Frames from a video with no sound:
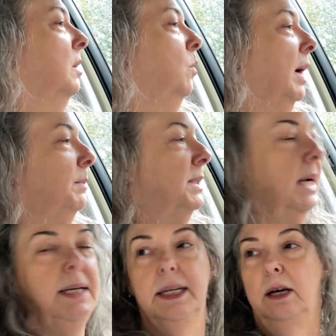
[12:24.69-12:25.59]

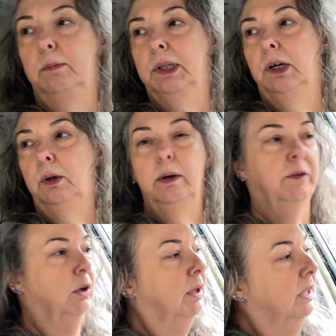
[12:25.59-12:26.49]
website down below. If
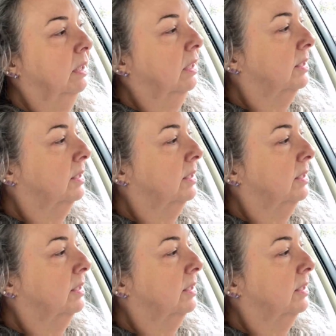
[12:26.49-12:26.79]
you're in the